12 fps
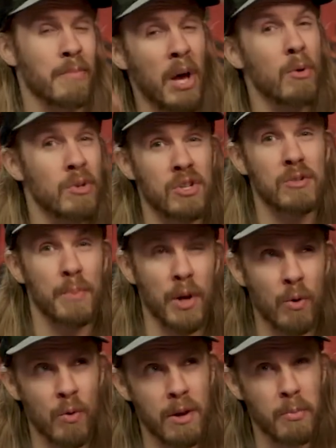Bell Witch's
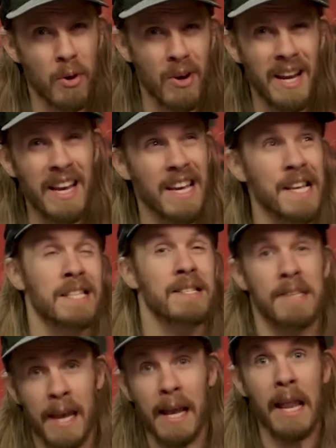Mirror Reaper
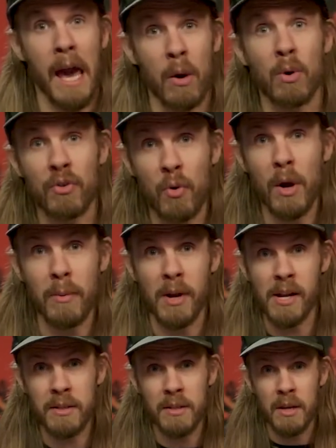is like an hour and 20
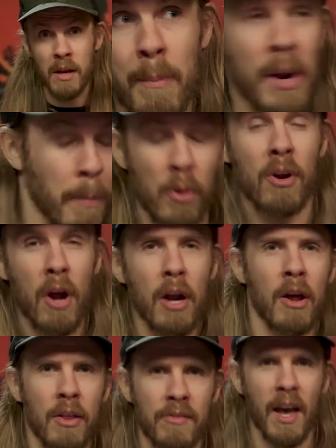minutes, but I put it on
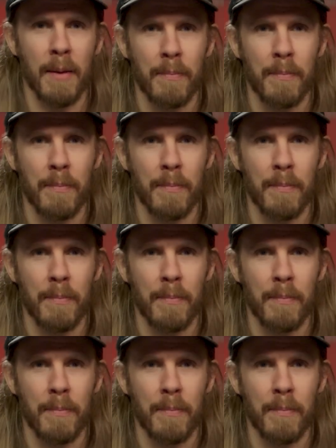all the time